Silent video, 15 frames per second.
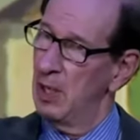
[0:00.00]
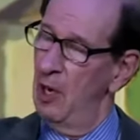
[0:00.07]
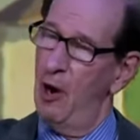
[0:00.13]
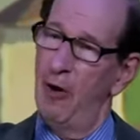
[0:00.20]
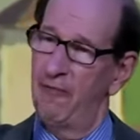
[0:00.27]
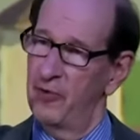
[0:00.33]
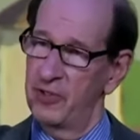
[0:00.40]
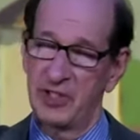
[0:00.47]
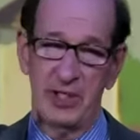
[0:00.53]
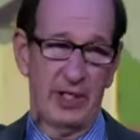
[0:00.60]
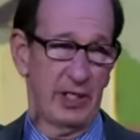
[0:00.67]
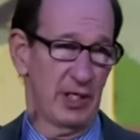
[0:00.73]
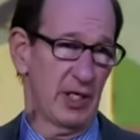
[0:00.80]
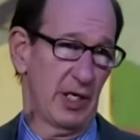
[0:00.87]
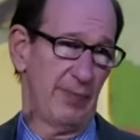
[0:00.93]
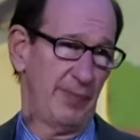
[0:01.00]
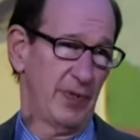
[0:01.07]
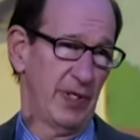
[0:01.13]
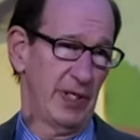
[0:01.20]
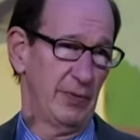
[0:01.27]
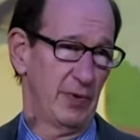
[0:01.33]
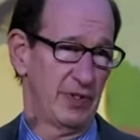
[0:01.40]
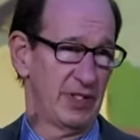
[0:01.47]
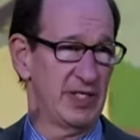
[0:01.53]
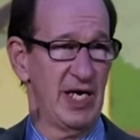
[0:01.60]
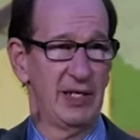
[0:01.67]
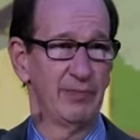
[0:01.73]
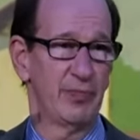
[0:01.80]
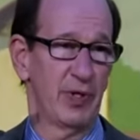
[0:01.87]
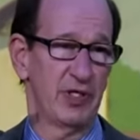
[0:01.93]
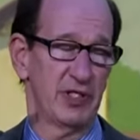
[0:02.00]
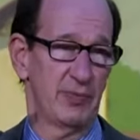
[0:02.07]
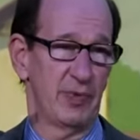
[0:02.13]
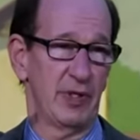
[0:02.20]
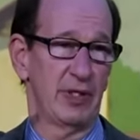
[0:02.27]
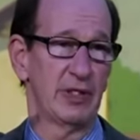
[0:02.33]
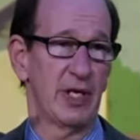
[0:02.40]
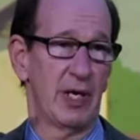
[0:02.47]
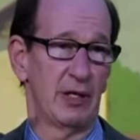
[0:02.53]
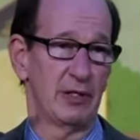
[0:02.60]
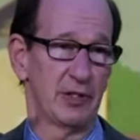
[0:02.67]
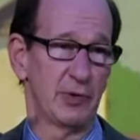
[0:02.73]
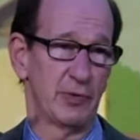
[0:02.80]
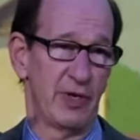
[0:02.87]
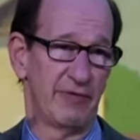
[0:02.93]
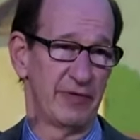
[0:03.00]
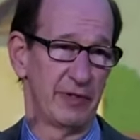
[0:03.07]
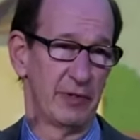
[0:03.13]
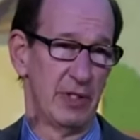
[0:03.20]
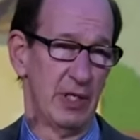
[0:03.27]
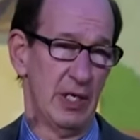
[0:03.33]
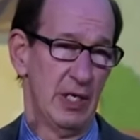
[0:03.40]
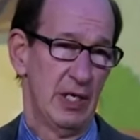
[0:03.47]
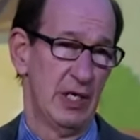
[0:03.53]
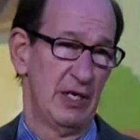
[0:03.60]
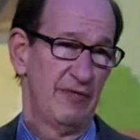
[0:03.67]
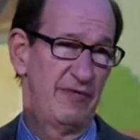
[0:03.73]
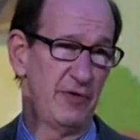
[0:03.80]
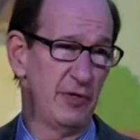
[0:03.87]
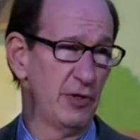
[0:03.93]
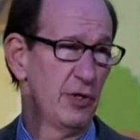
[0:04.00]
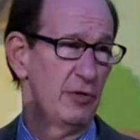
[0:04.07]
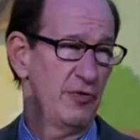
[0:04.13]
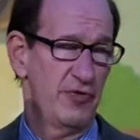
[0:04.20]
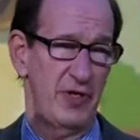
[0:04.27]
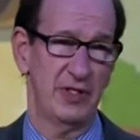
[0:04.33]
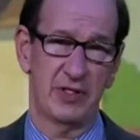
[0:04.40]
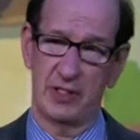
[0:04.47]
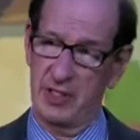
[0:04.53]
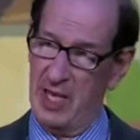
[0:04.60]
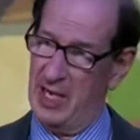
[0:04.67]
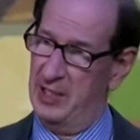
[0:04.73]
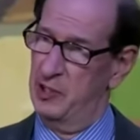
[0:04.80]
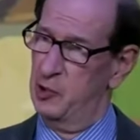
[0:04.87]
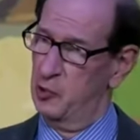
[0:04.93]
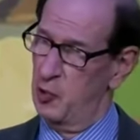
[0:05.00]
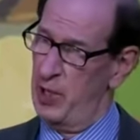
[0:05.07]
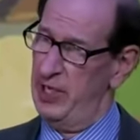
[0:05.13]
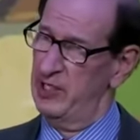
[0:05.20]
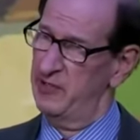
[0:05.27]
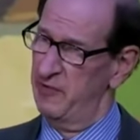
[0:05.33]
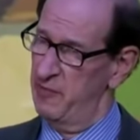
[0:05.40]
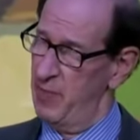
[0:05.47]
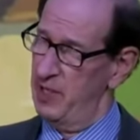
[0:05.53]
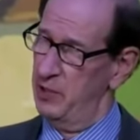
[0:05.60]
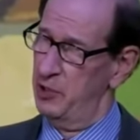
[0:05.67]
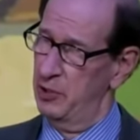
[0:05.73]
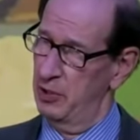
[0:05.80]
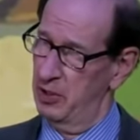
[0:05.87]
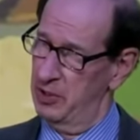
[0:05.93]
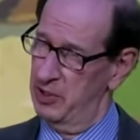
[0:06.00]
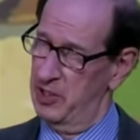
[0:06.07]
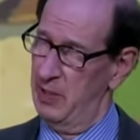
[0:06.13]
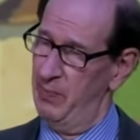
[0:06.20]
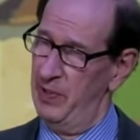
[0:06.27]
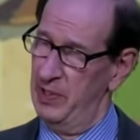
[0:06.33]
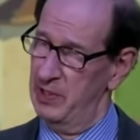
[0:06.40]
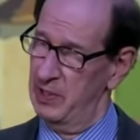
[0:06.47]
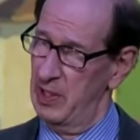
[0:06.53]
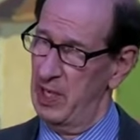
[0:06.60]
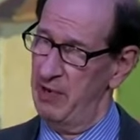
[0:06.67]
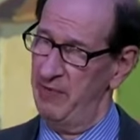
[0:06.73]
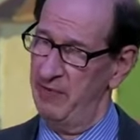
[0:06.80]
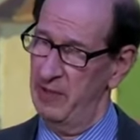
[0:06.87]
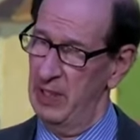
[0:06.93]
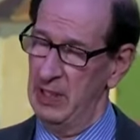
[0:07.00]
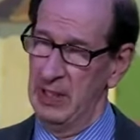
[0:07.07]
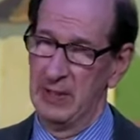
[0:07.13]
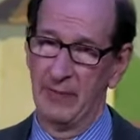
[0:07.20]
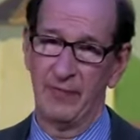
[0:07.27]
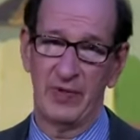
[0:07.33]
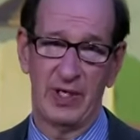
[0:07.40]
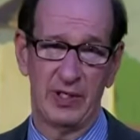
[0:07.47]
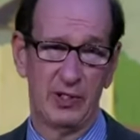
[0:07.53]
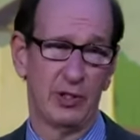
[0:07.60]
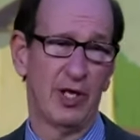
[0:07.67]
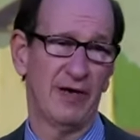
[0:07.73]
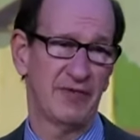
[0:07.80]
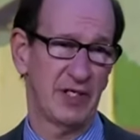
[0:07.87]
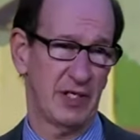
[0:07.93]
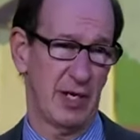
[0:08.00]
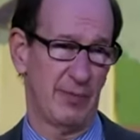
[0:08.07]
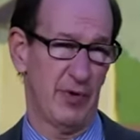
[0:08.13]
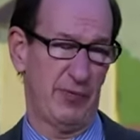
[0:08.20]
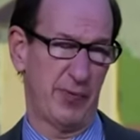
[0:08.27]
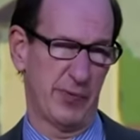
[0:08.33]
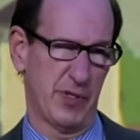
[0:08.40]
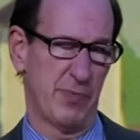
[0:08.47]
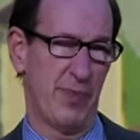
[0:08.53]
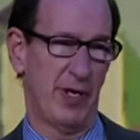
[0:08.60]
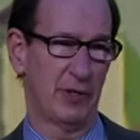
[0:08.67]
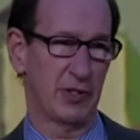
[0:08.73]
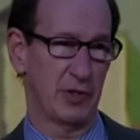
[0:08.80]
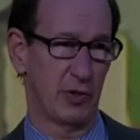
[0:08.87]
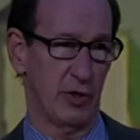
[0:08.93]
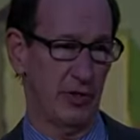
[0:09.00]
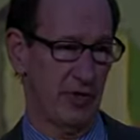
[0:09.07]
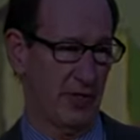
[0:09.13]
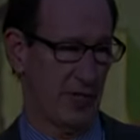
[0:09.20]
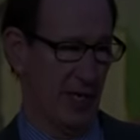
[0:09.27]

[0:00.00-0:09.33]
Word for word: overseeing a company with ten plus million dollars in revenue. If you don't think that that is transformational in somebody's life, then you'll have to come up with a better story than